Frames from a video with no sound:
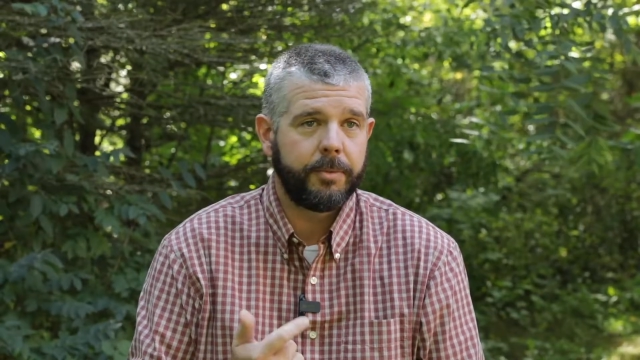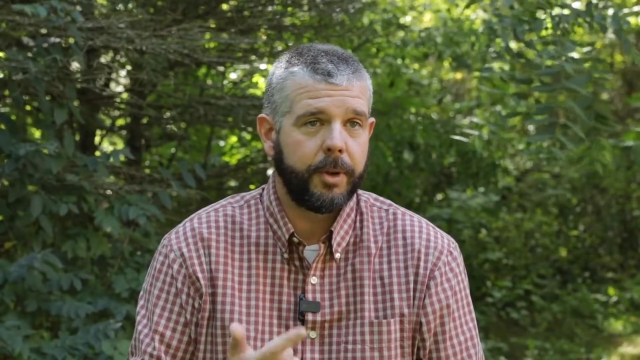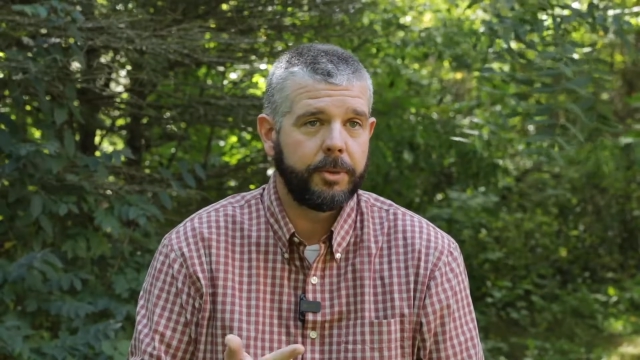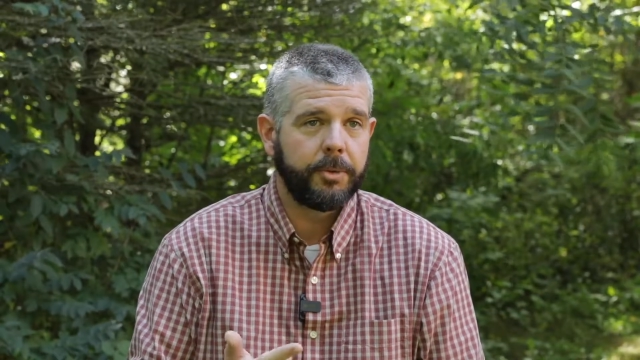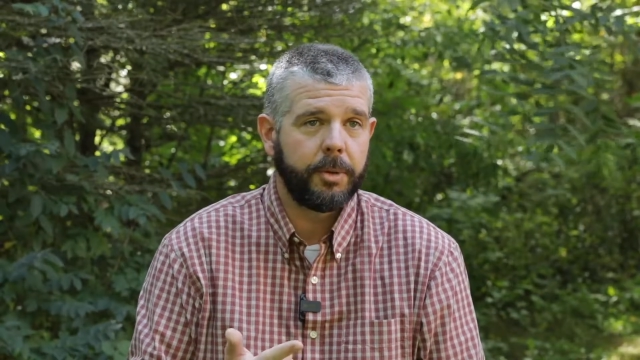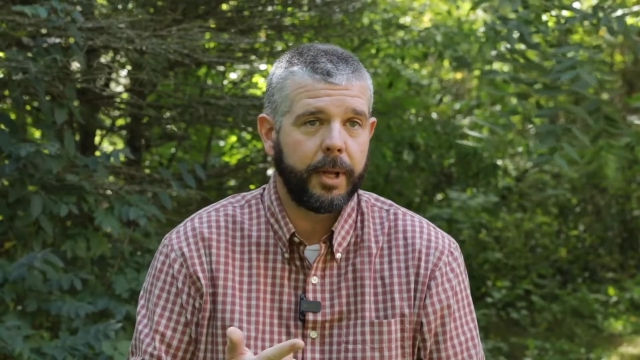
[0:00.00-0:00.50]

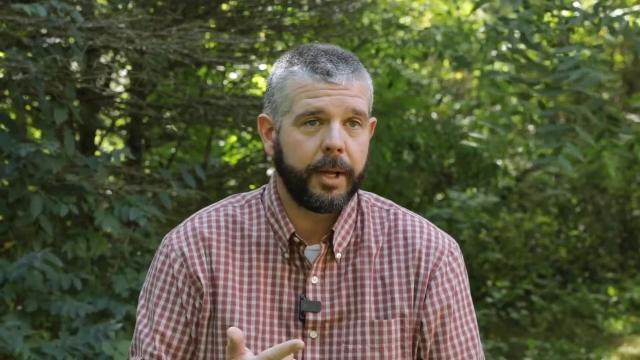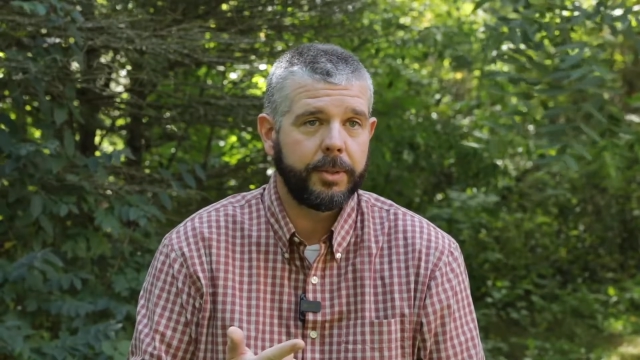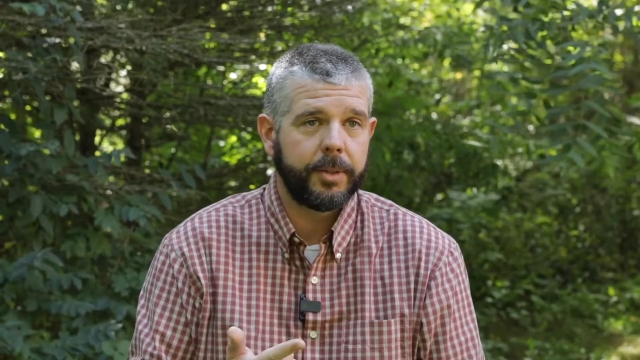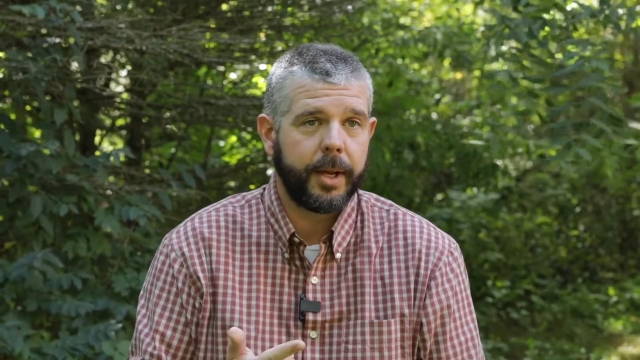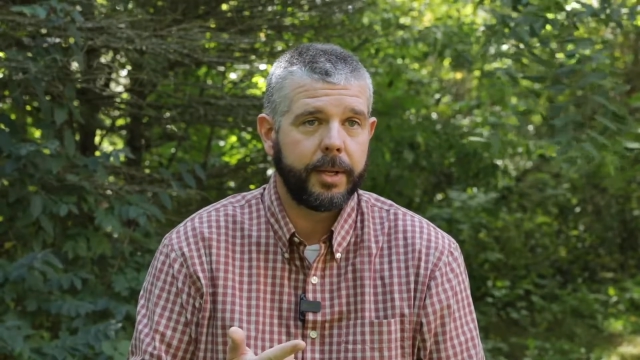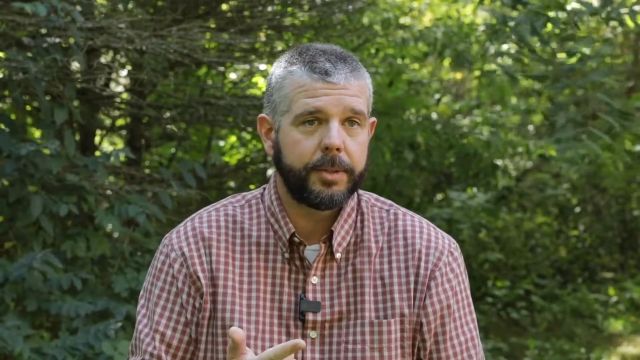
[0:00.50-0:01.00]
federal
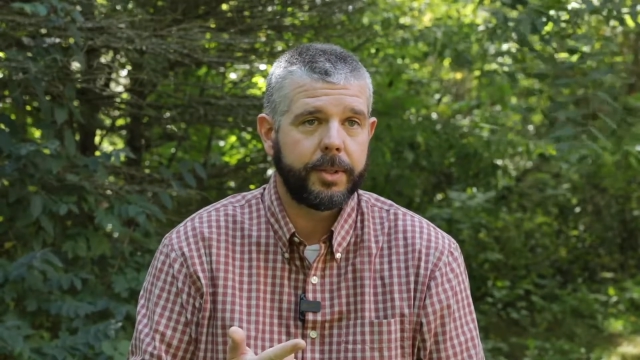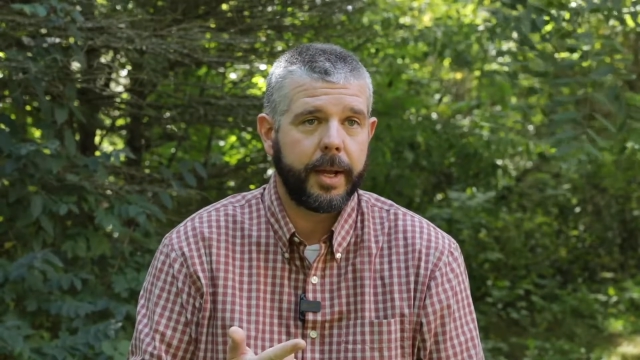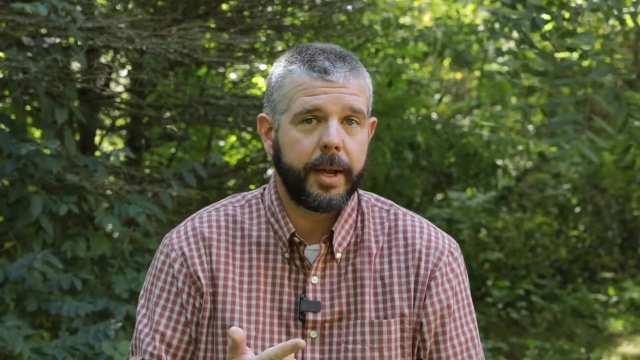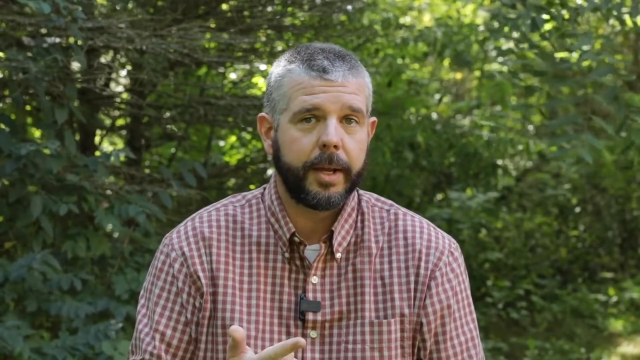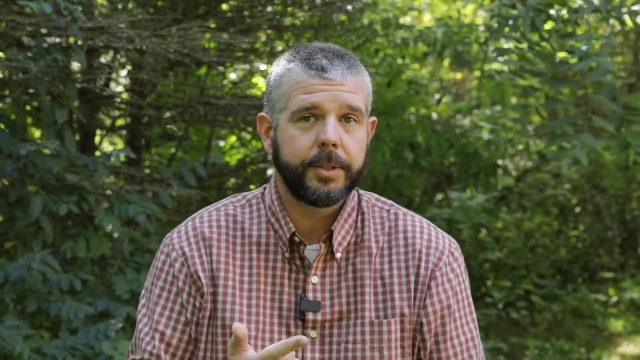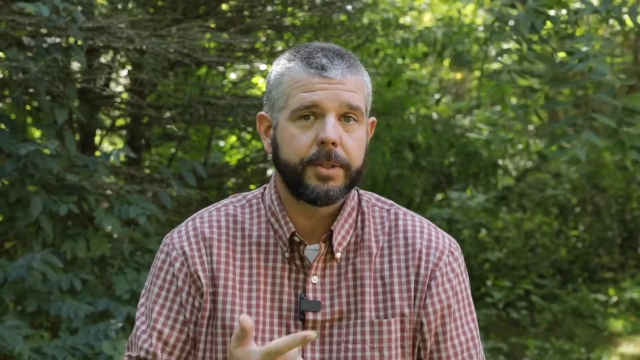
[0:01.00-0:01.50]
excise
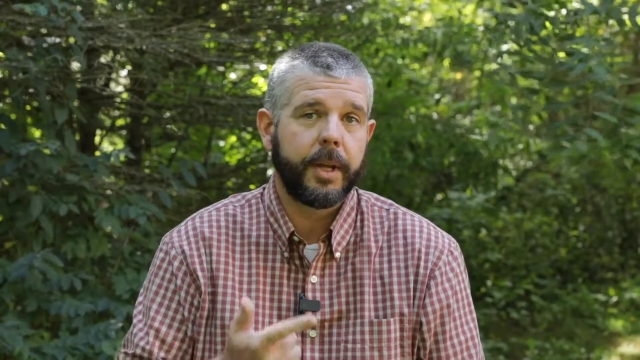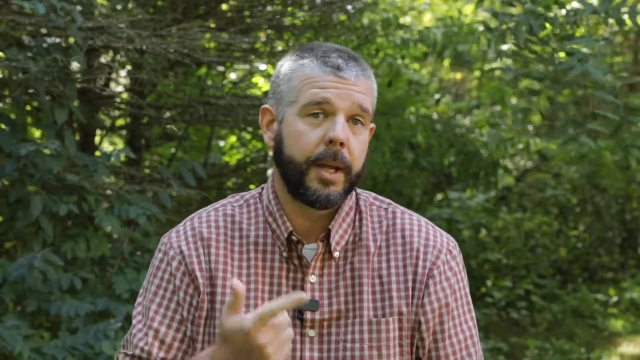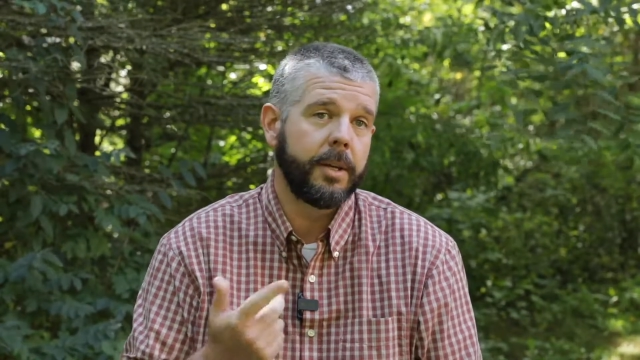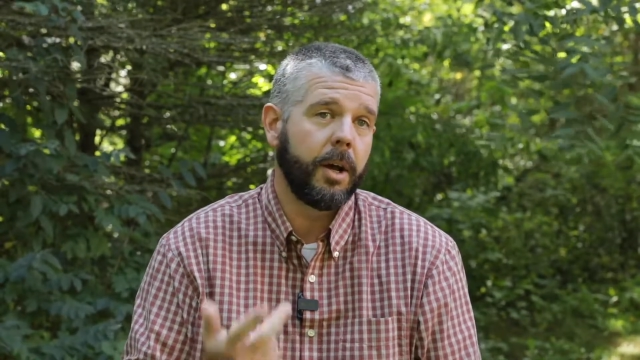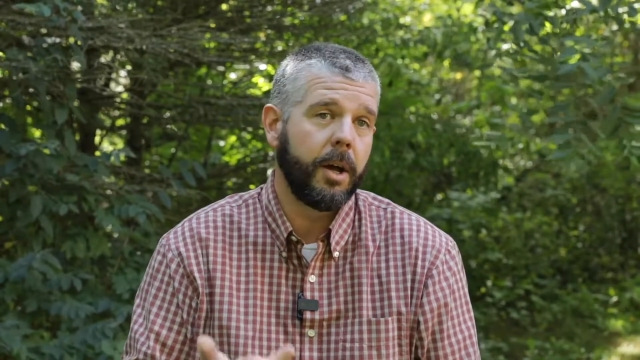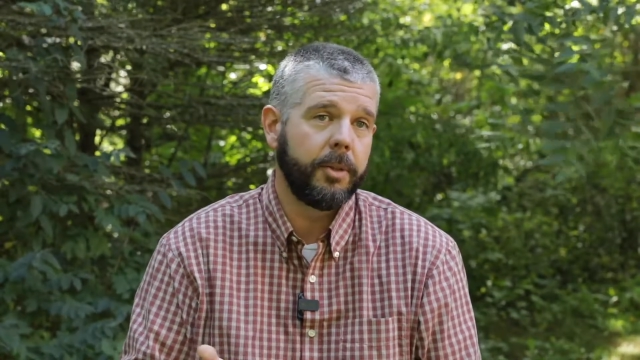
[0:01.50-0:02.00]
tax,
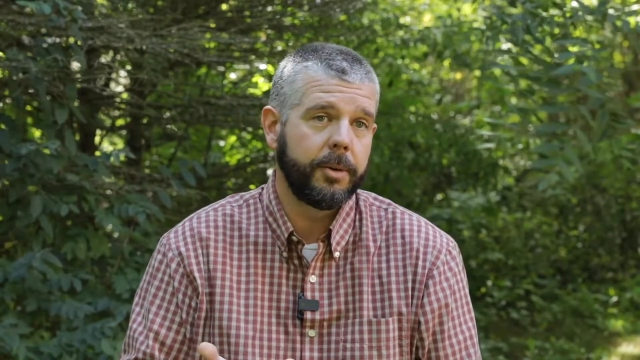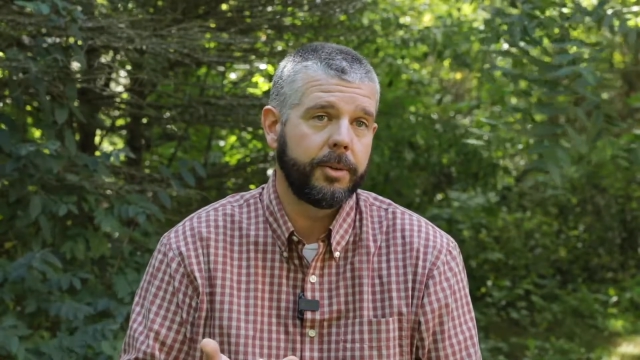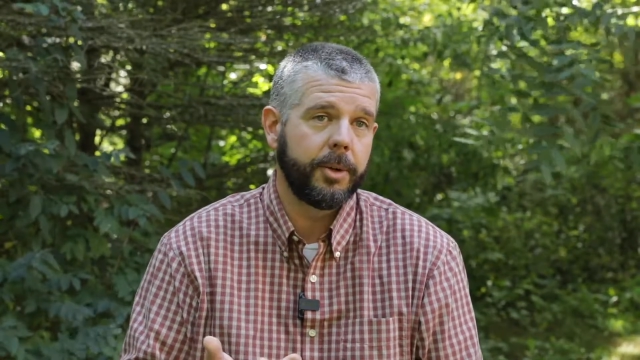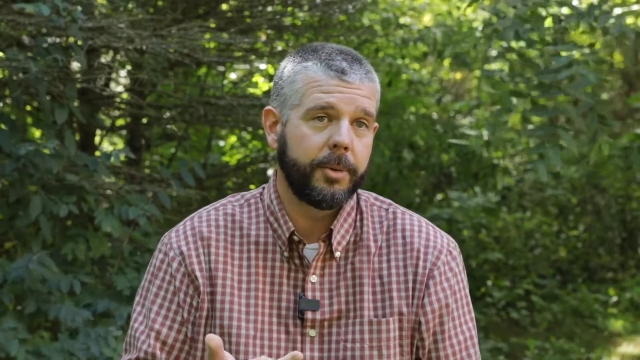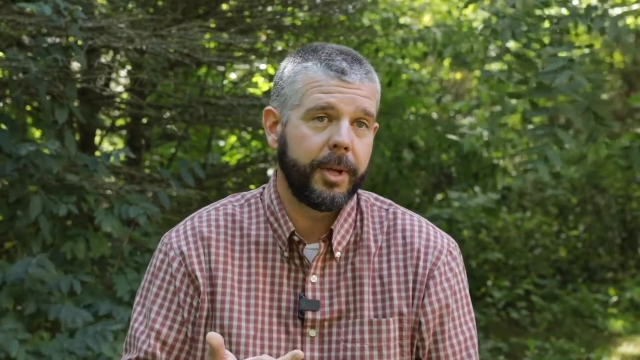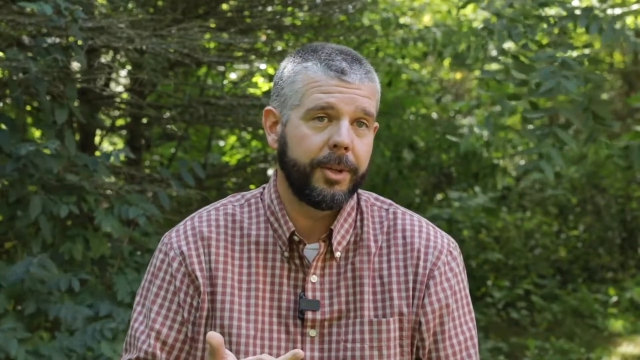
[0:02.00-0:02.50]
and other
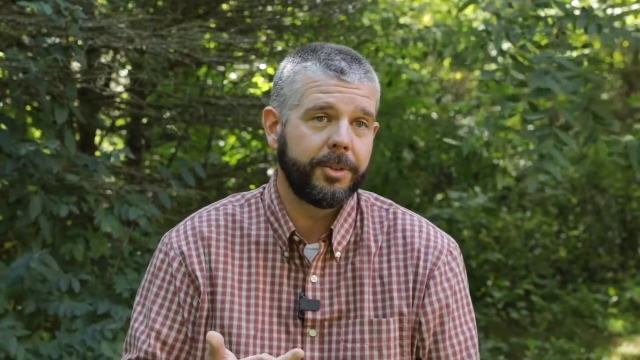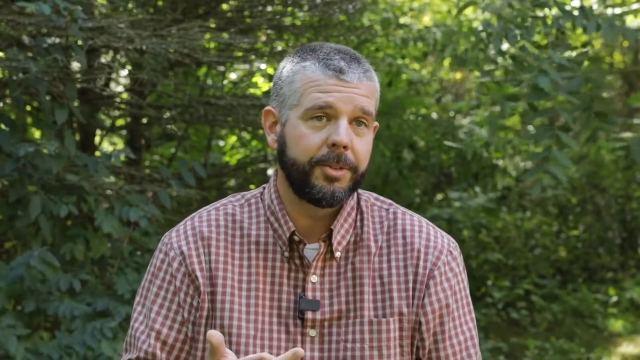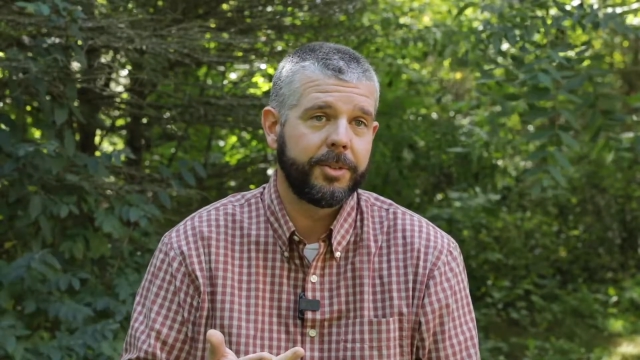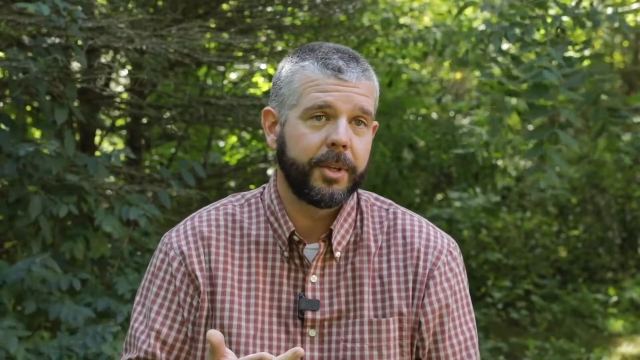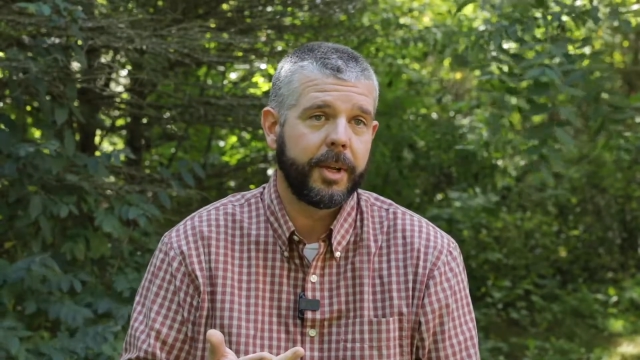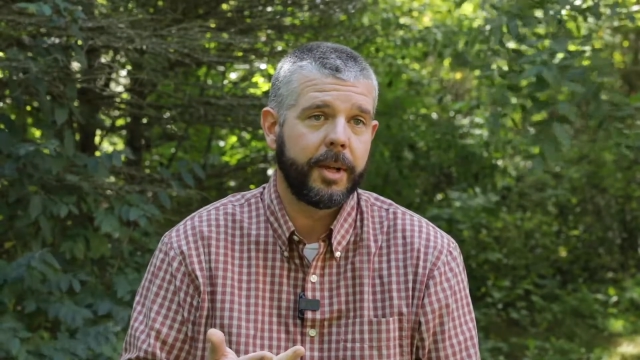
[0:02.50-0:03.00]

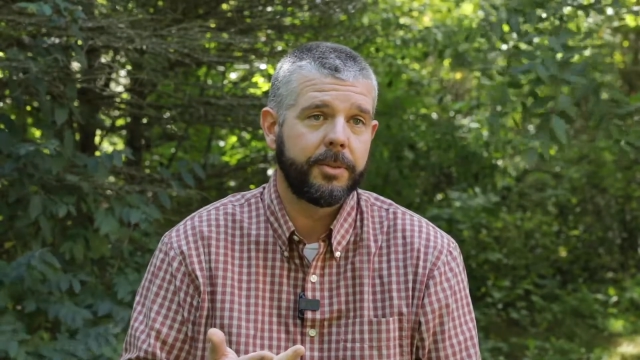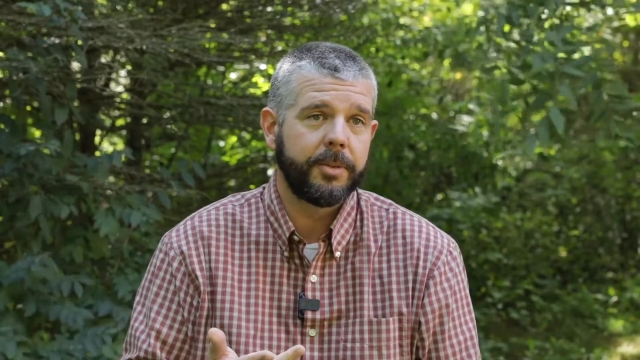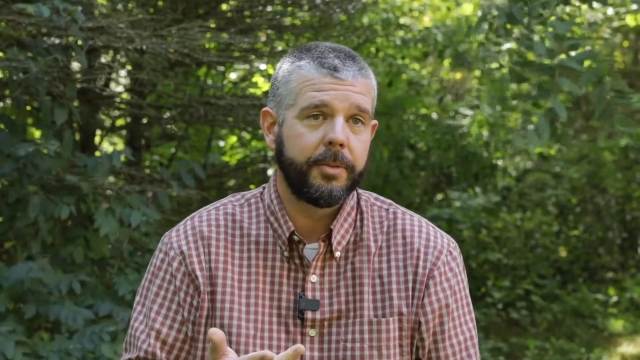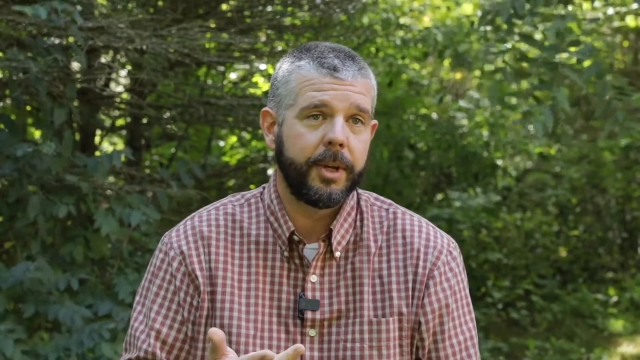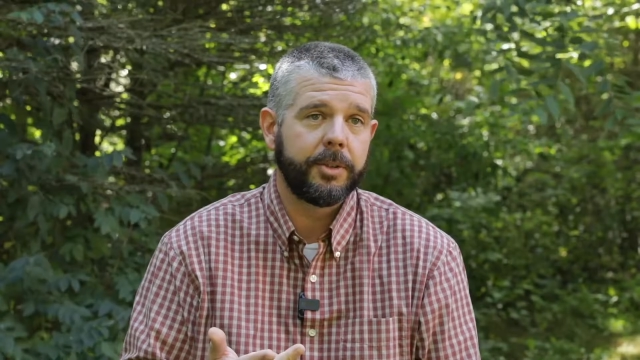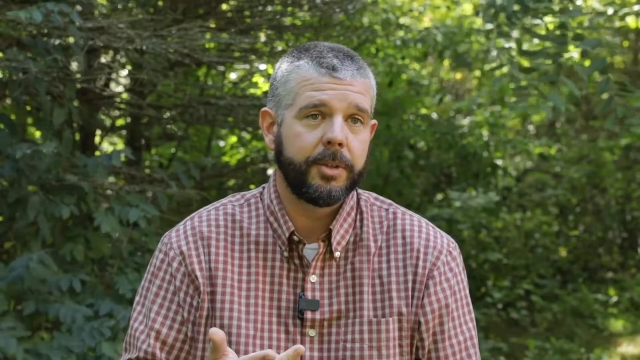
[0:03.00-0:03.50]
donations to
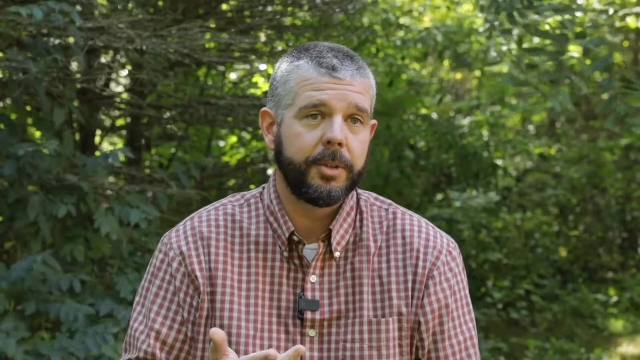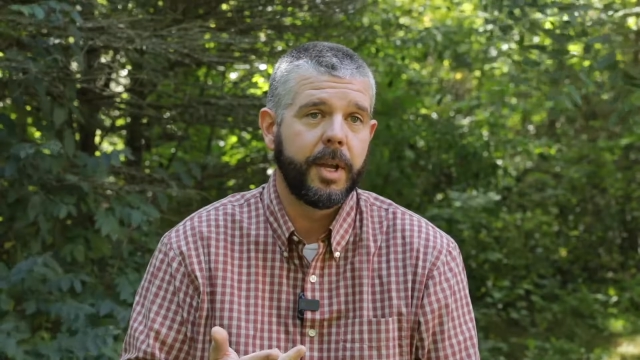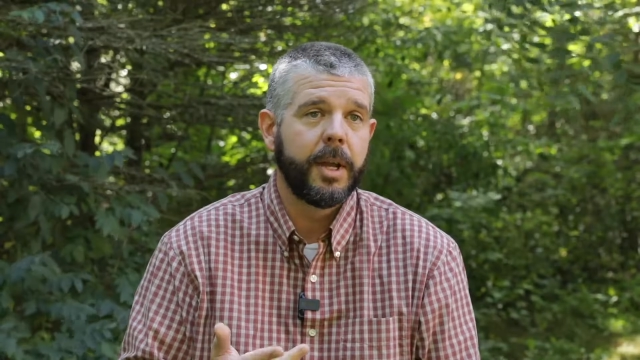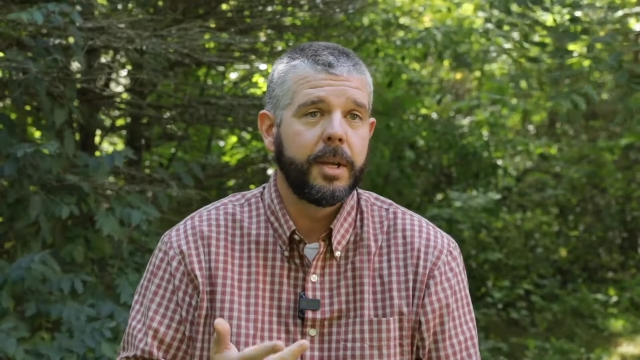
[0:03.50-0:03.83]
conservation,